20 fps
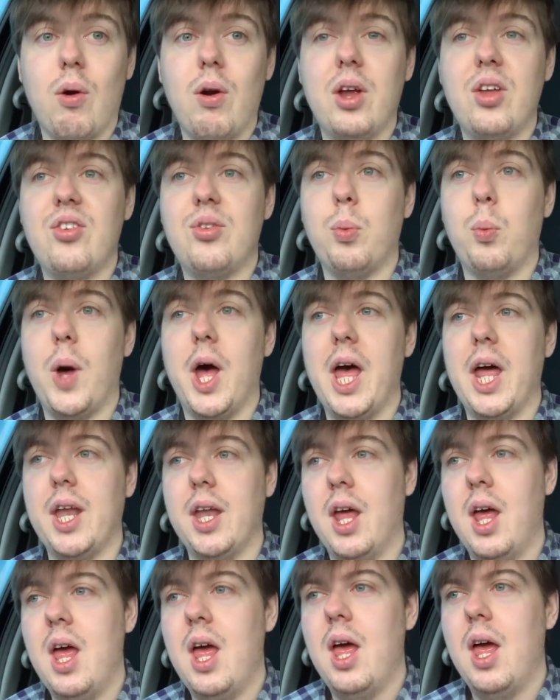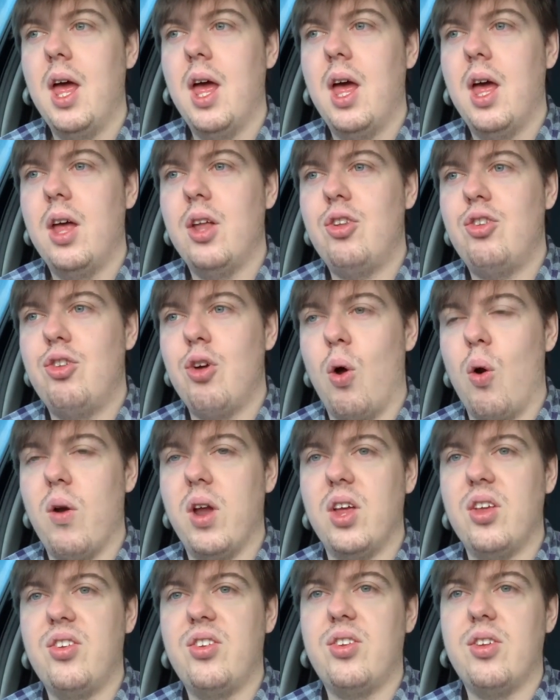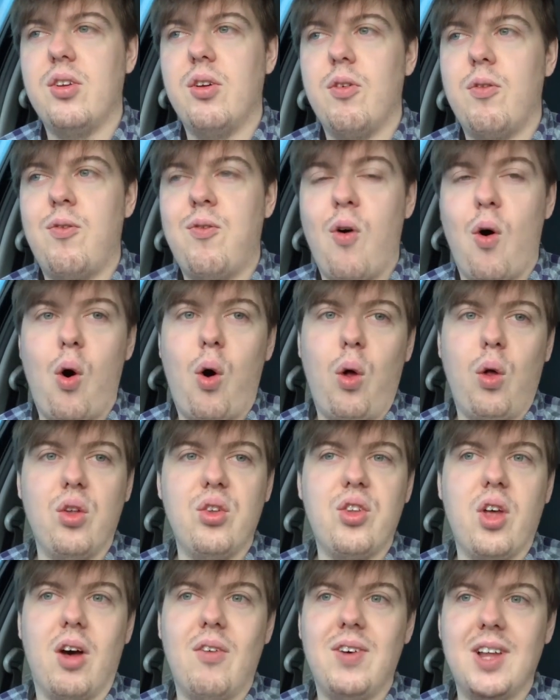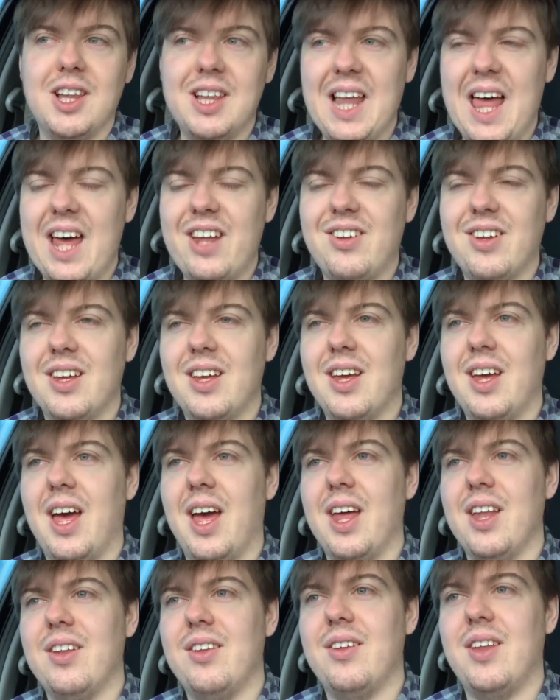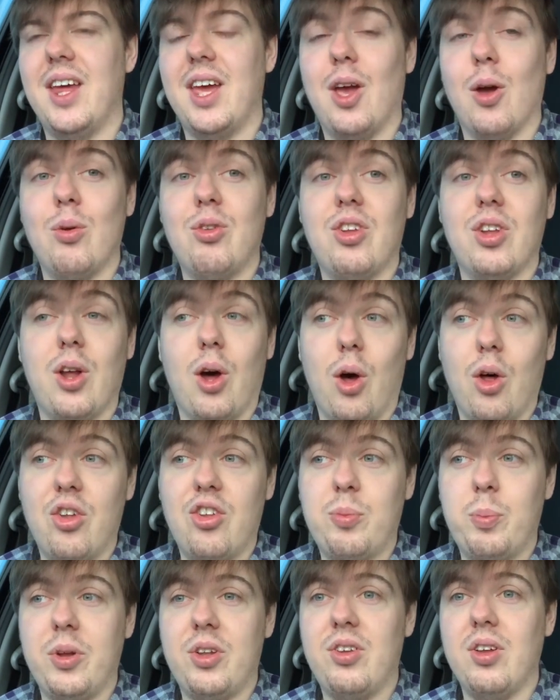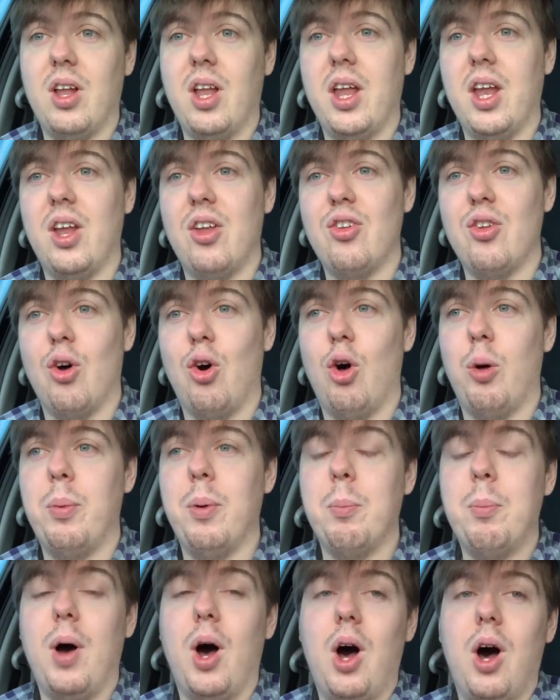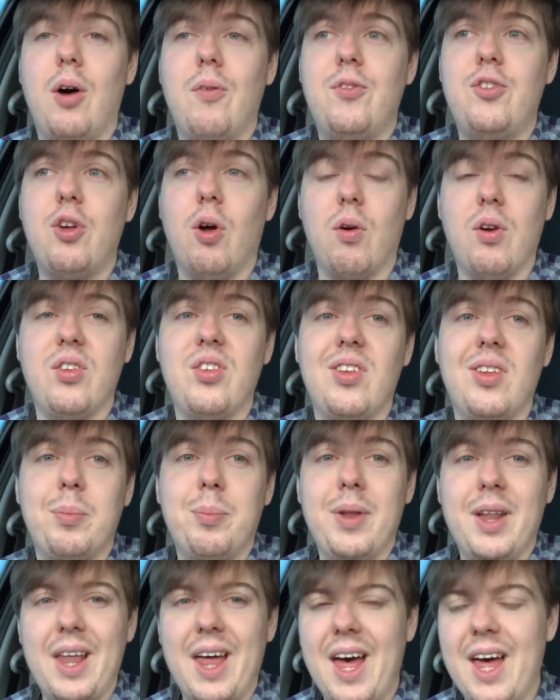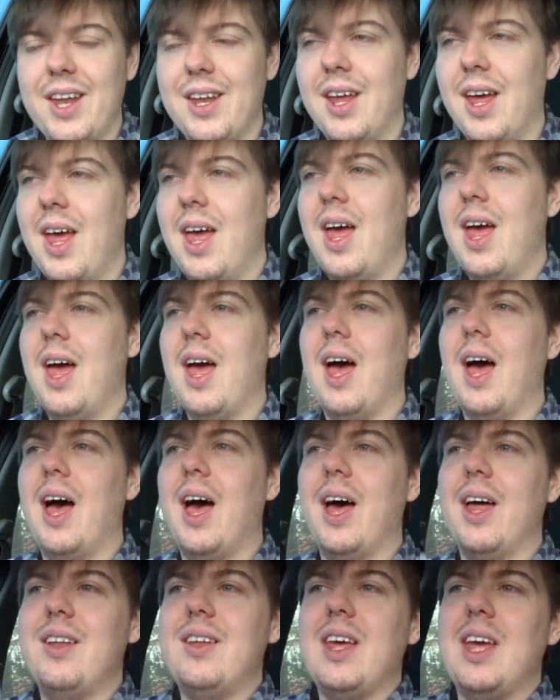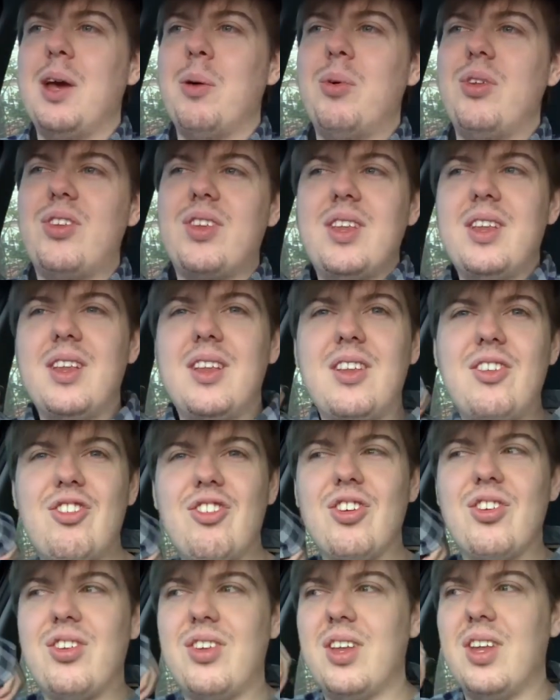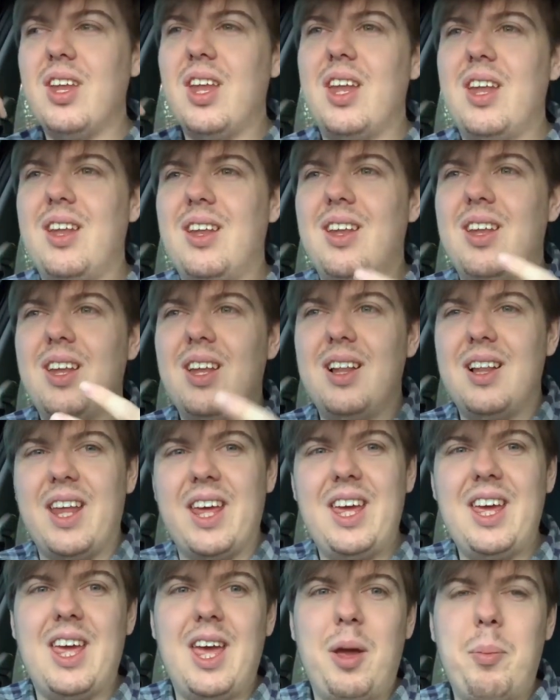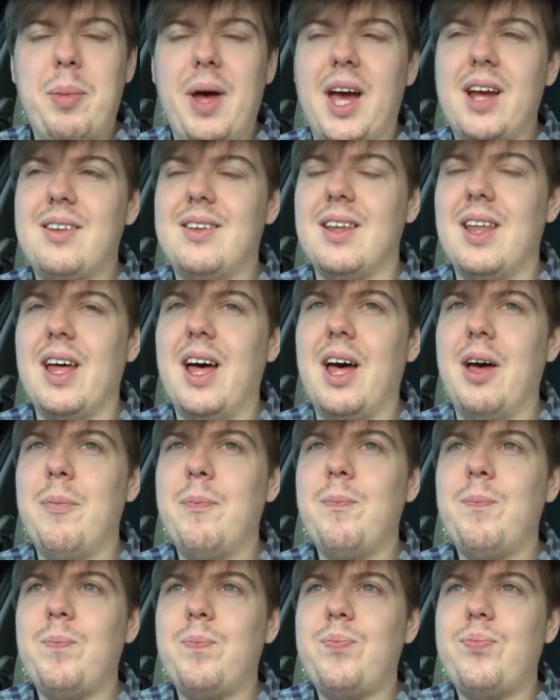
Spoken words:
Doris, when Doris falls off a ladder and they go to the hospital, and it's all been part of Doris's plan. And it was just linking back to that,